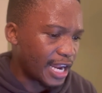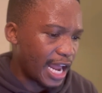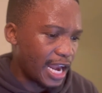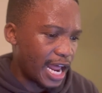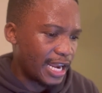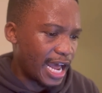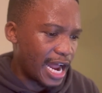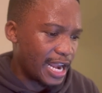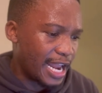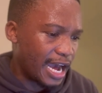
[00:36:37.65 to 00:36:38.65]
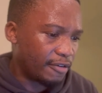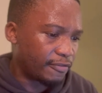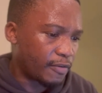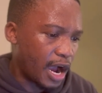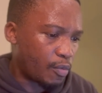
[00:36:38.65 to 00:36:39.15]
I, I, I,
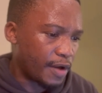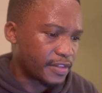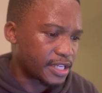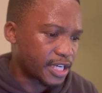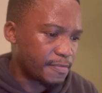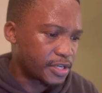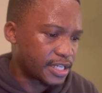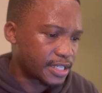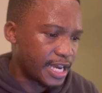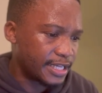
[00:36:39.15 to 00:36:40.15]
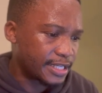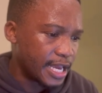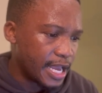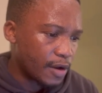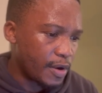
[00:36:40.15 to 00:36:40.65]
love what the scripture says
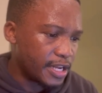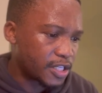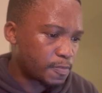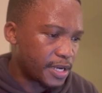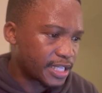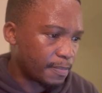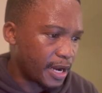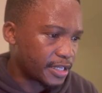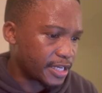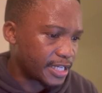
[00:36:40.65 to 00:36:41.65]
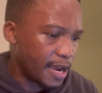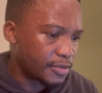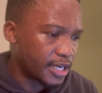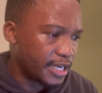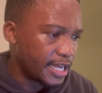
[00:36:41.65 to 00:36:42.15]
when it speaks about
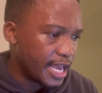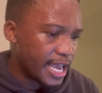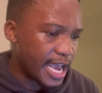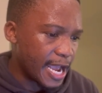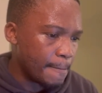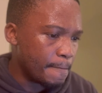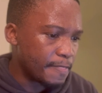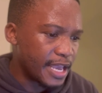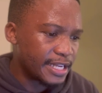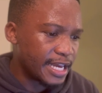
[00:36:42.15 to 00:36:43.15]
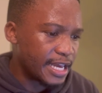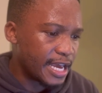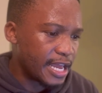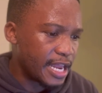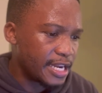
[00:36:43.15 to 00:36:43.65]
redemption um, it, eh, it,
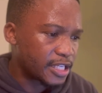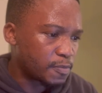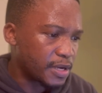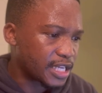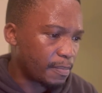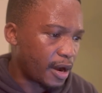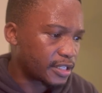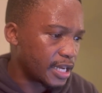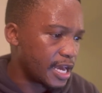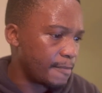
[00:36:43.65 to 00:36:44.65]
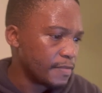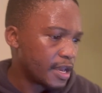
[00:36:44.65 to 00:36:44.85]
eh, eh, and it speaks about uh,